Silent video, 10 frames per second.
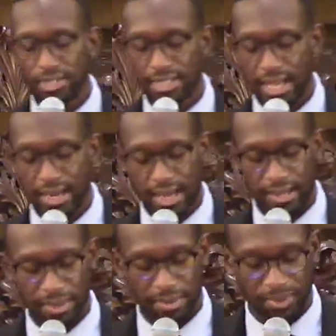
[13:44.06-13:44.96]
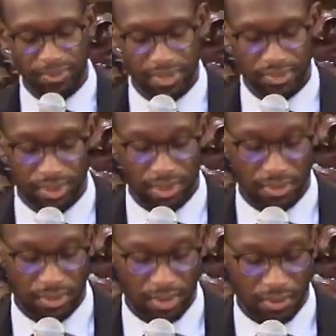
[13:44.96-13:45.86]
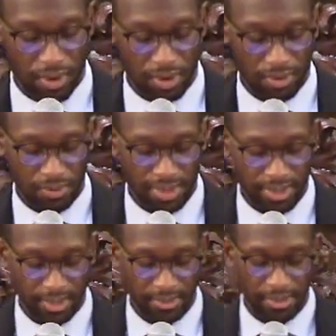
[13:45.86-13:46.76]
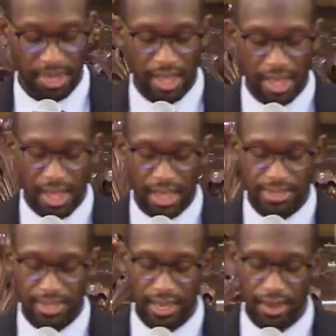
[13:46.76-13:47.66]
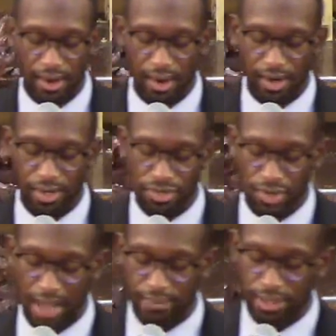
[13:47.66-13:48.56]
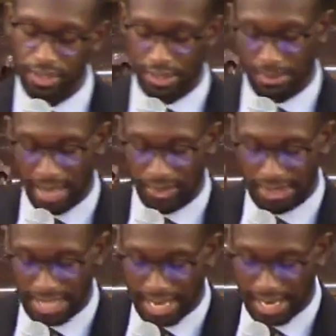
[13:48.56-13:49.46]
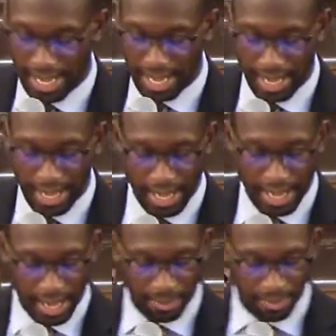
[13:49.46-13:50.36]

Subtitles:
Sinai. The people of Israel, we're walking with them as they are traveling to Mount Sinai, and